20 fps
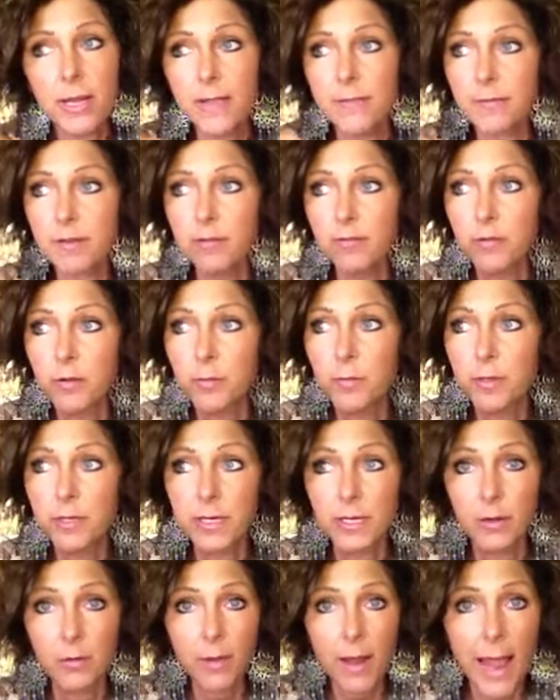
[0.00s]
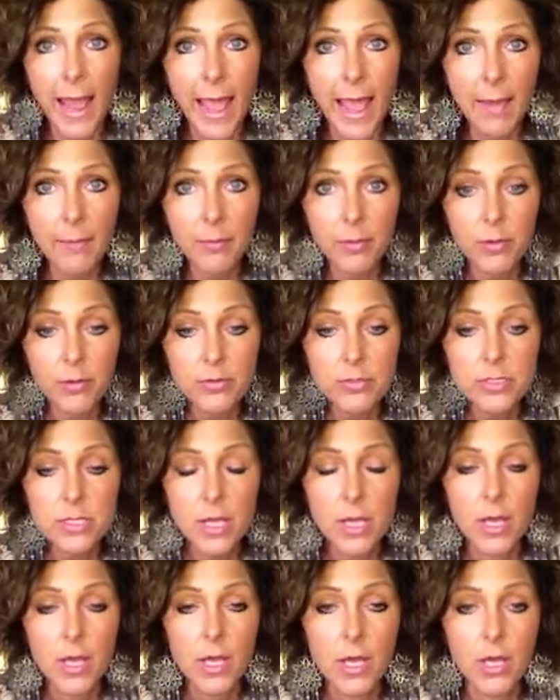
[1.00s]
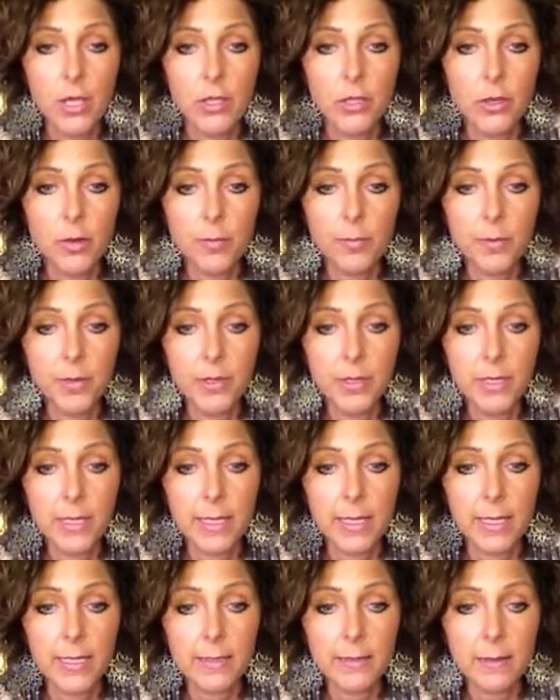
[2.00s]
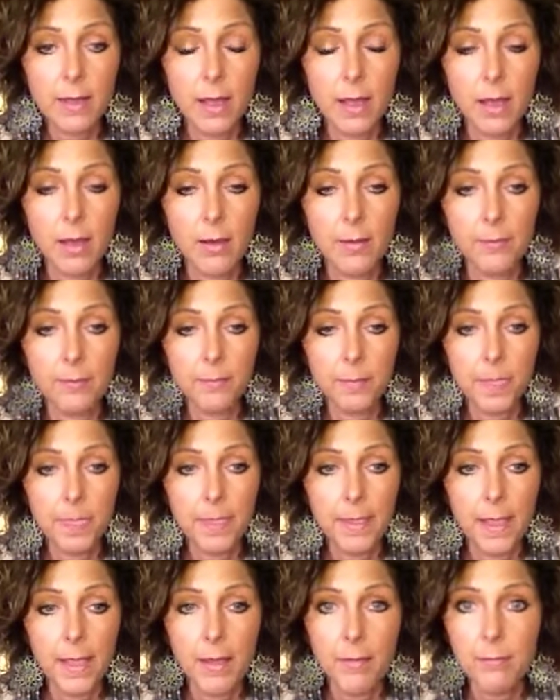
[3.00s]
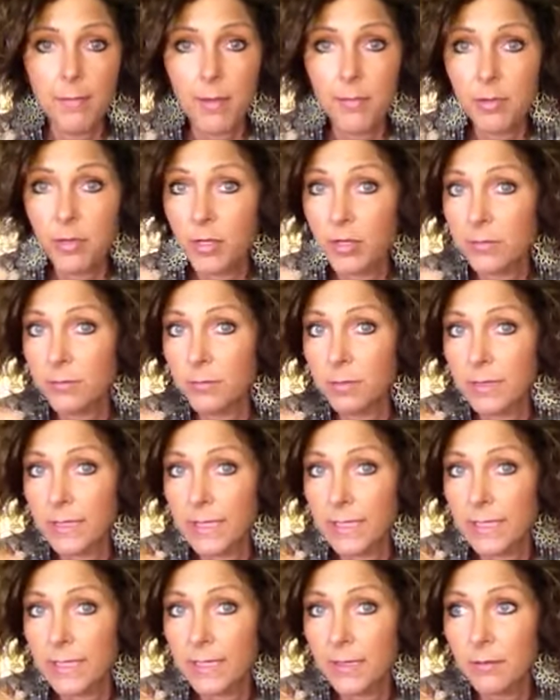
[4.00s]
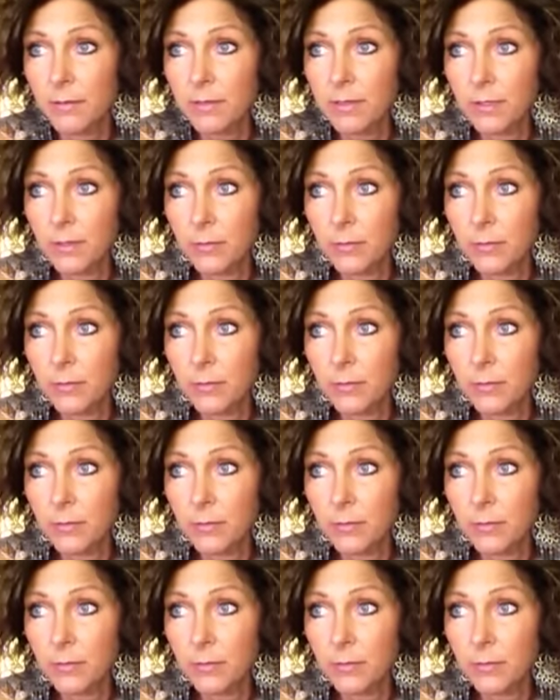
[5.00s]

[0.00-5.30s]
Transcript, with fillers: Even if you're putting it on apples, you're putting it, maybe you're going to blend it in with a